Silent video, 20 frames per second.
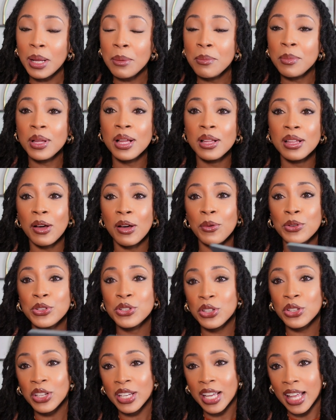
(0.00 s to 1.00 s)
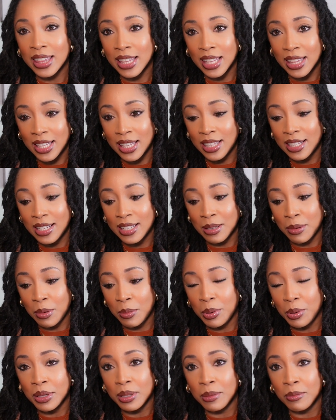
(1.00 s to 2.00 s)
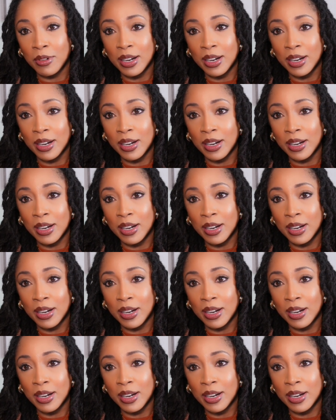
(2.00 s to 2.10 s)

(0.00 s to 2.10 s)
Look, I want you to look at the thinness. I'll put them